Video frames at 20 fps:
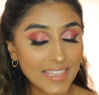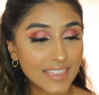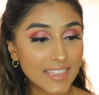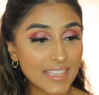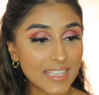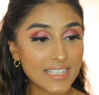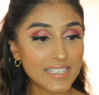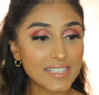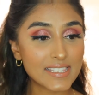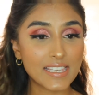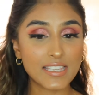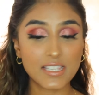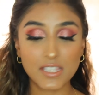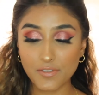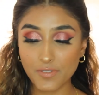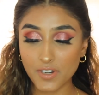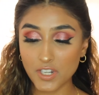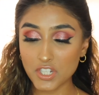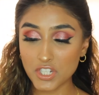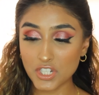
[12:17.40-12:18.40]
this is the
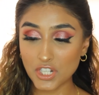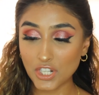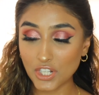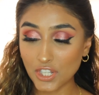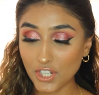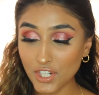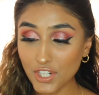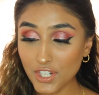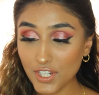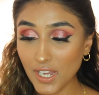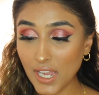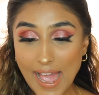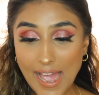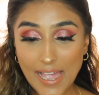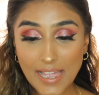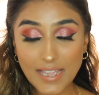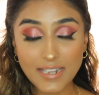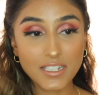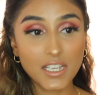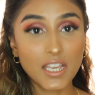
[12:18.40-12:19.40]
finished look,
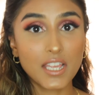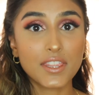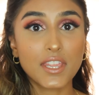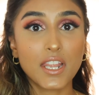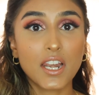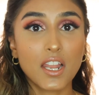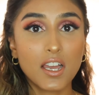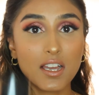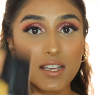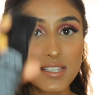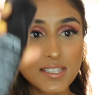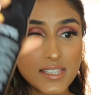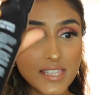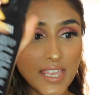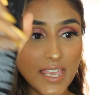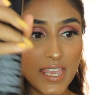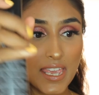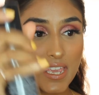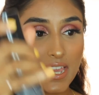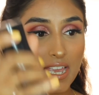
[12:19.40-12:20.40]
and the last
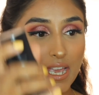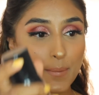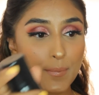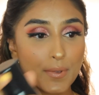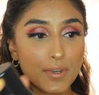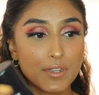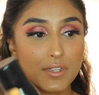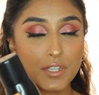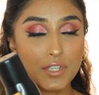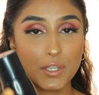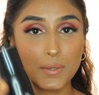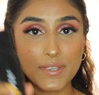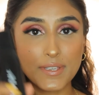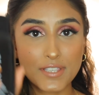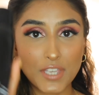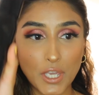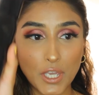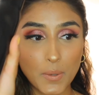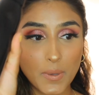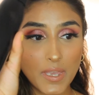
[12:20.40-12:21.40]
thing I'm going to do is
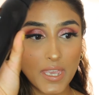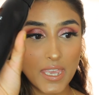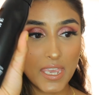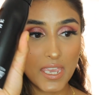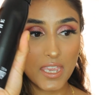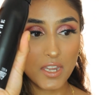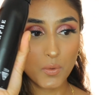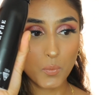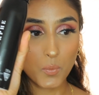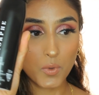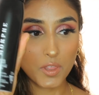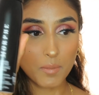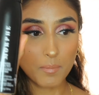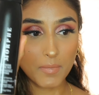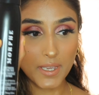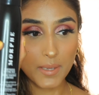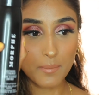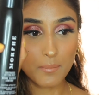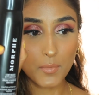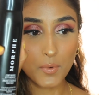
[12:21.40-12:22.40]
go in with
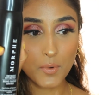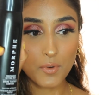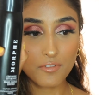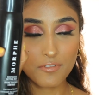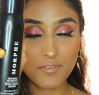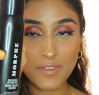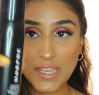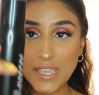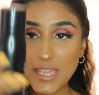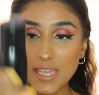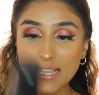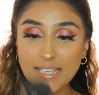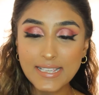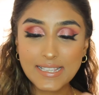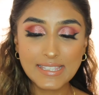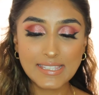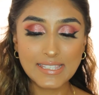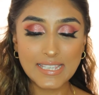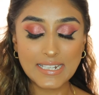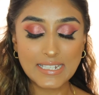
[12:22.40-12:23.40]
my Morphe
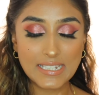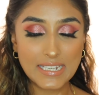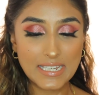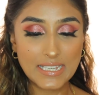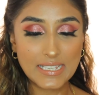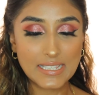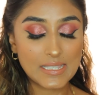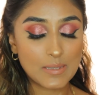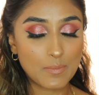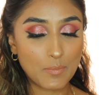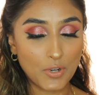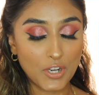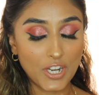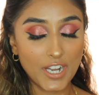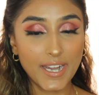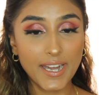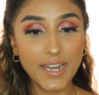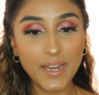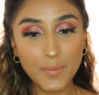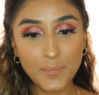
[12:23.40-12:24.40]
setting
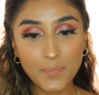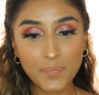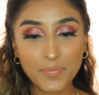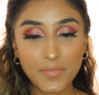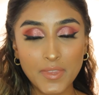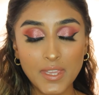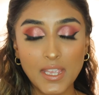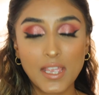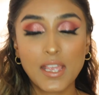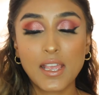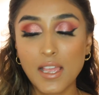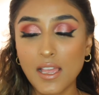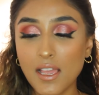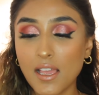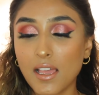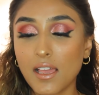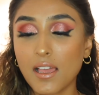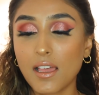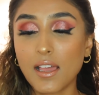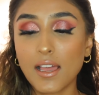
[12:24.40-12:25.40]
spray,
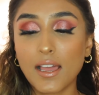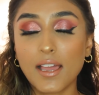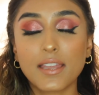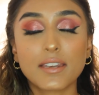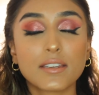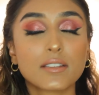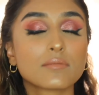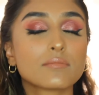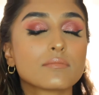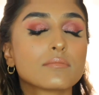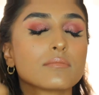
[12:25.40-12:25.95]
and